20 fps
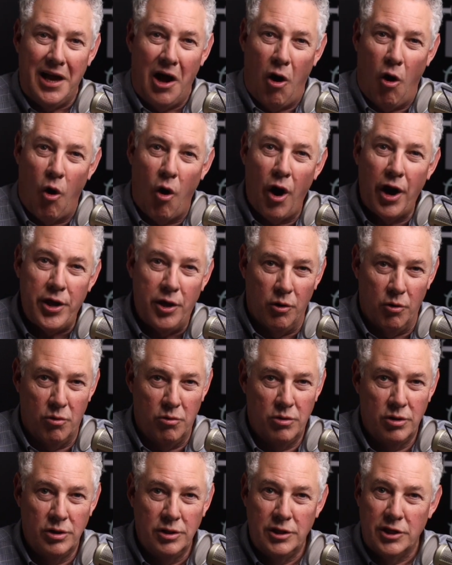
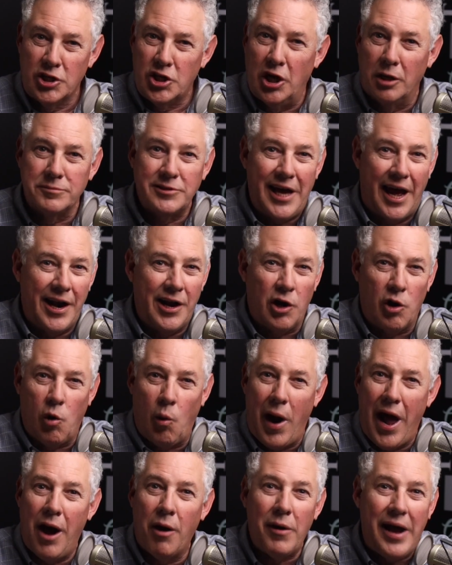Oil comes out of the
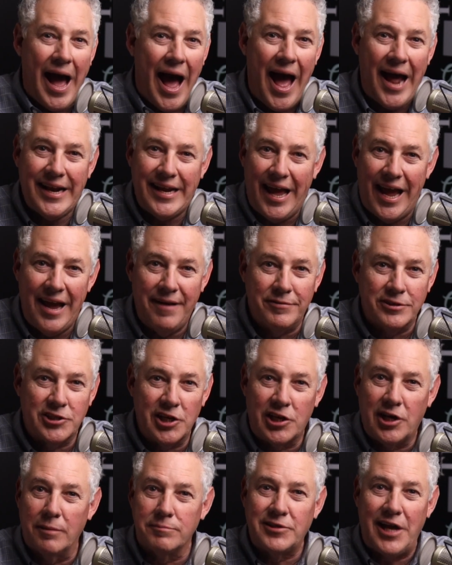ground God gave us.
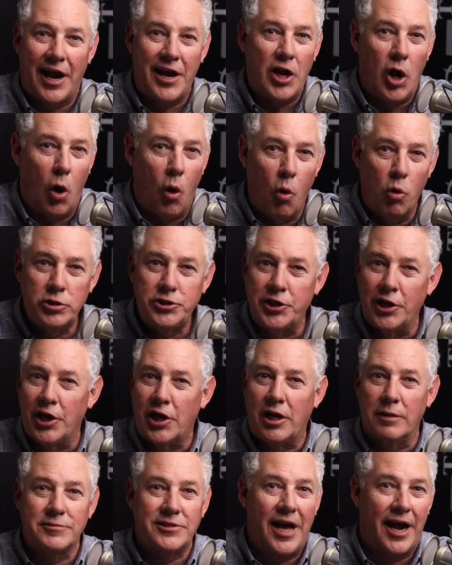It comes out of the ocean. It
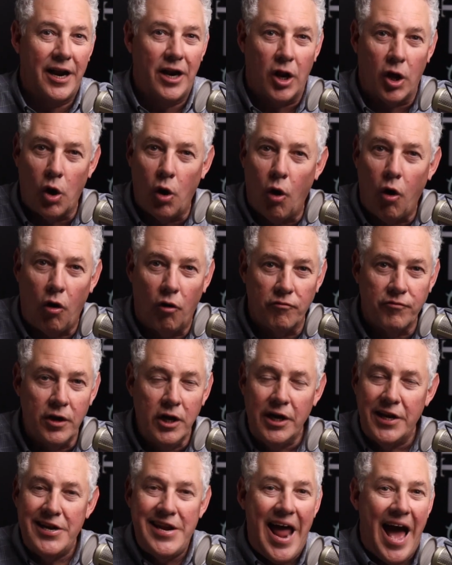comes out of the Gulf.
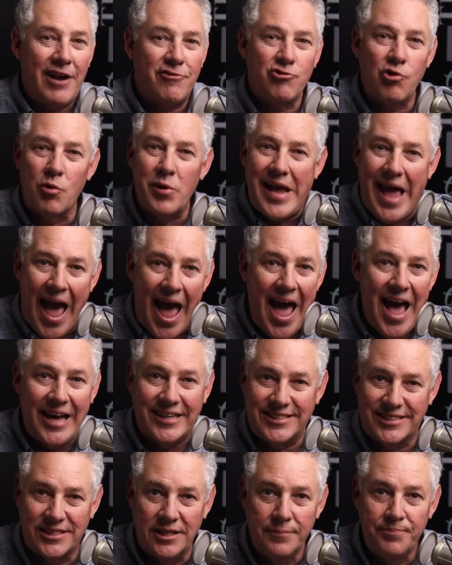Natural
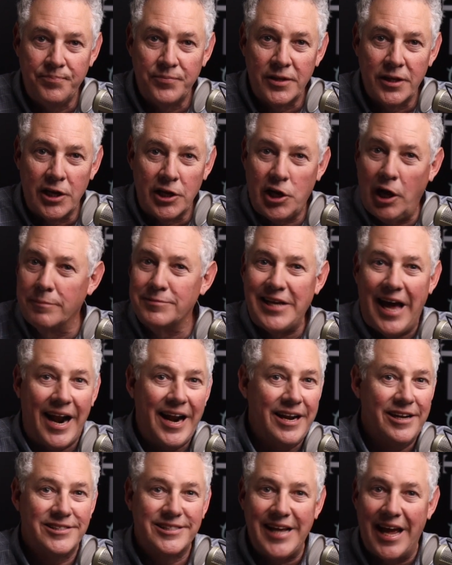gas comes out
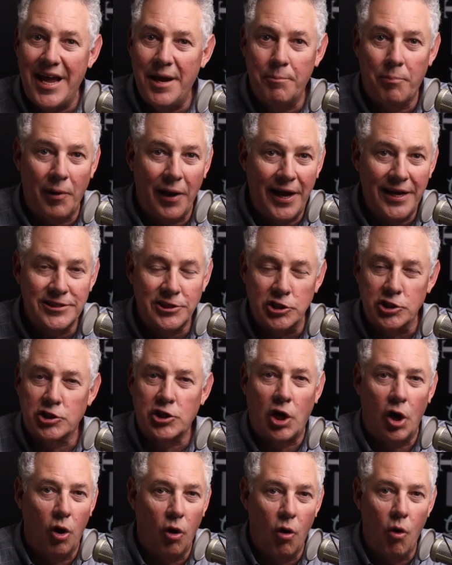of the same places.
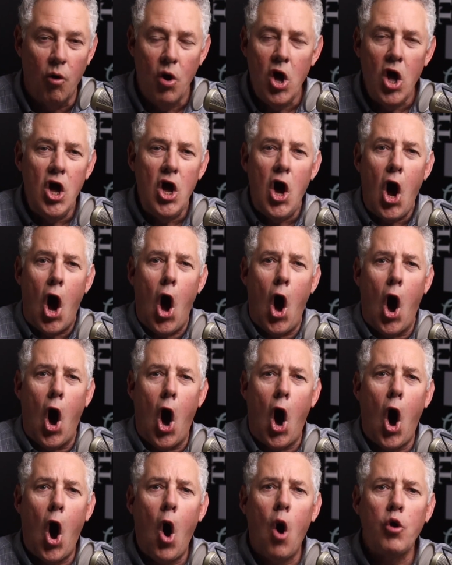Coal,
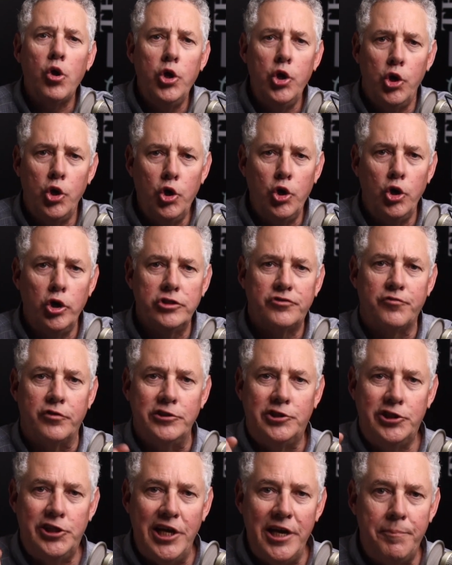all used for
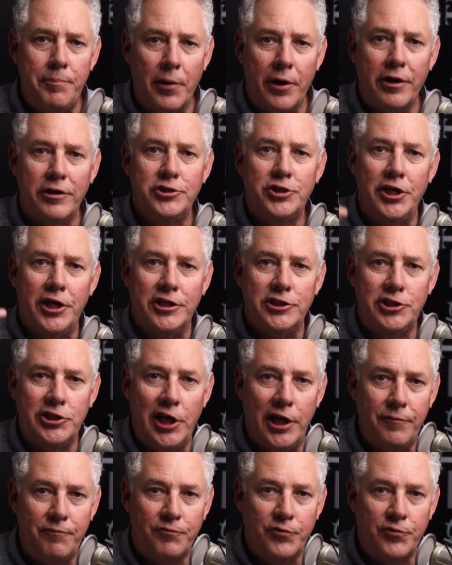cheap energy and cheap